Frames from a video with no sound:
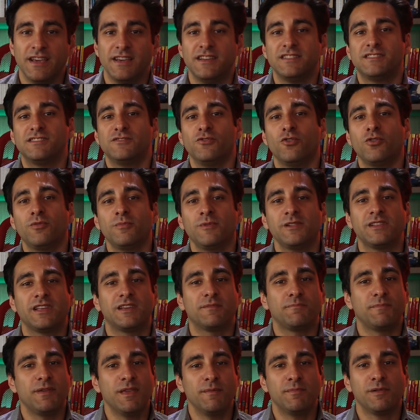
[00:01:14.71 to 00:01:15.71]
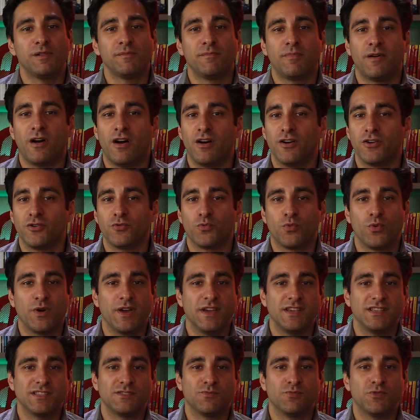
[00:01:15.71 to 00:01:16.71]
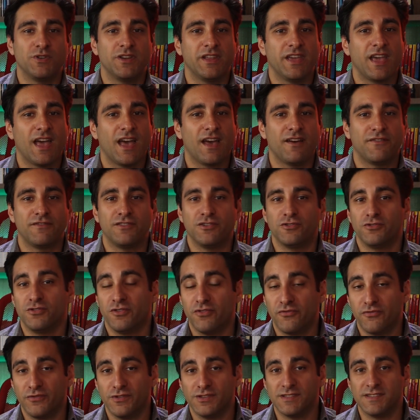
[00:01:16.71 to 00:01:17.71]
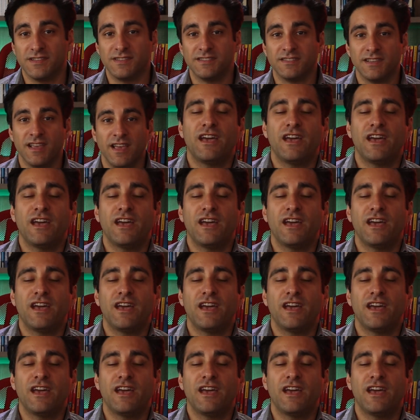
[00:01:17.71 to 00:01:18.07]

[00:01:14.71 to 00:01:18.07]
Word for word: It's normal that people part ways when they have their differences.